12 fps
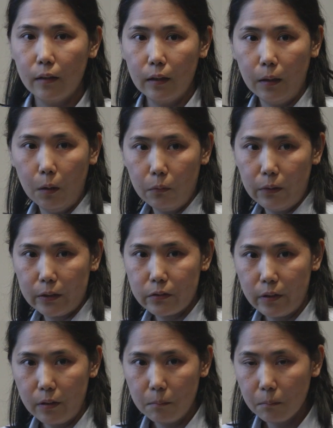the
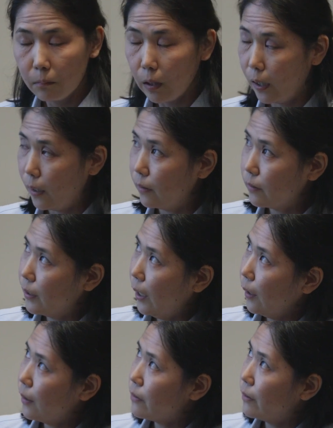olfactory uh,
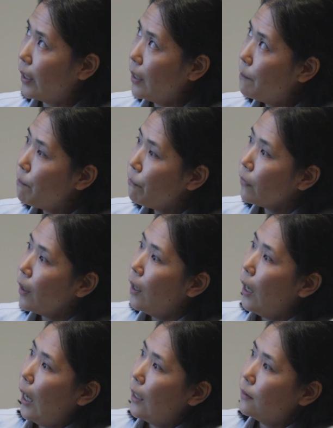circuitry,
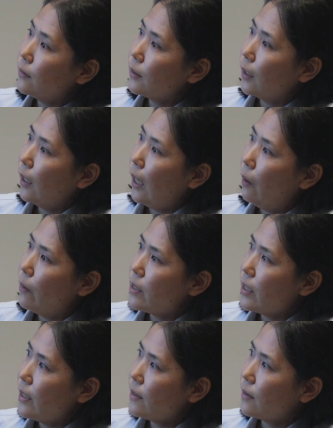and uh, how
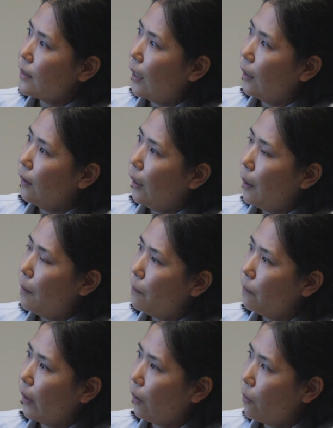it is that
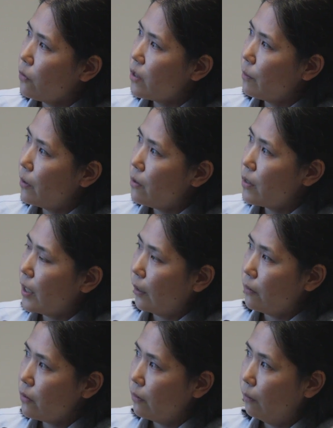um, they're
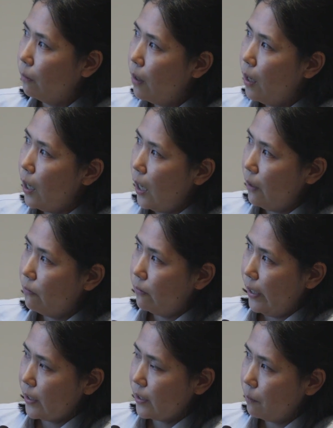contributing to uh,
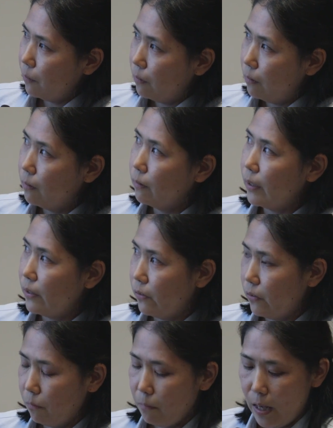flexible
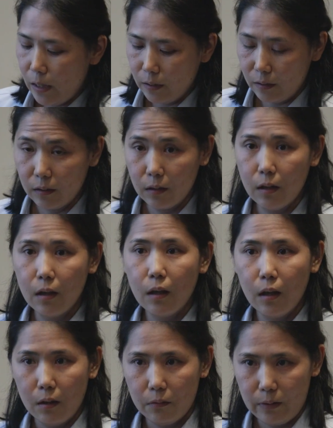decision-making,
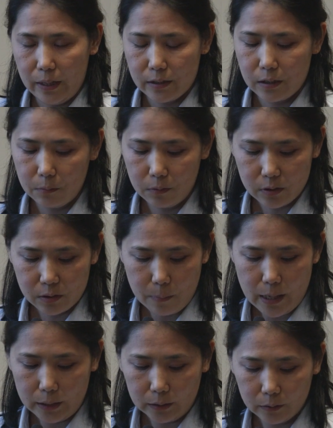flexible
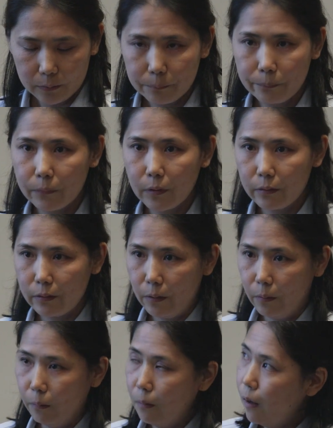smelling.
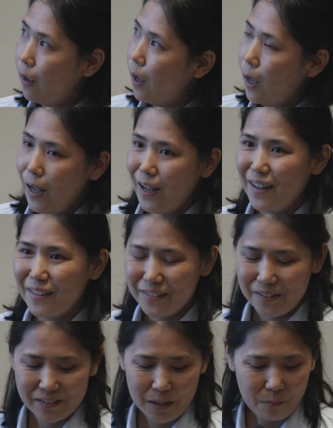So uh,
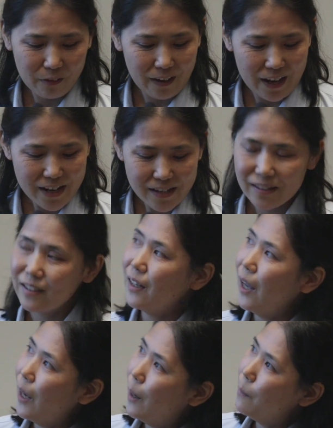to summarize,
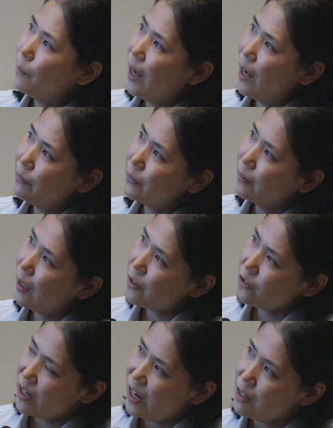um, I have uh,
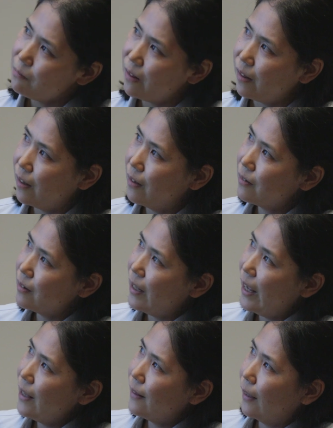shared with you
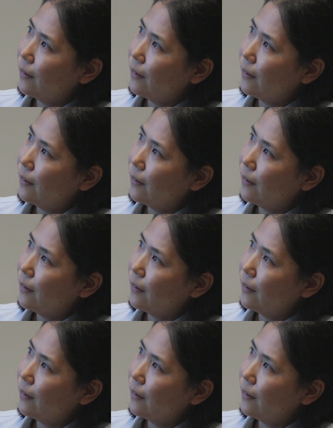today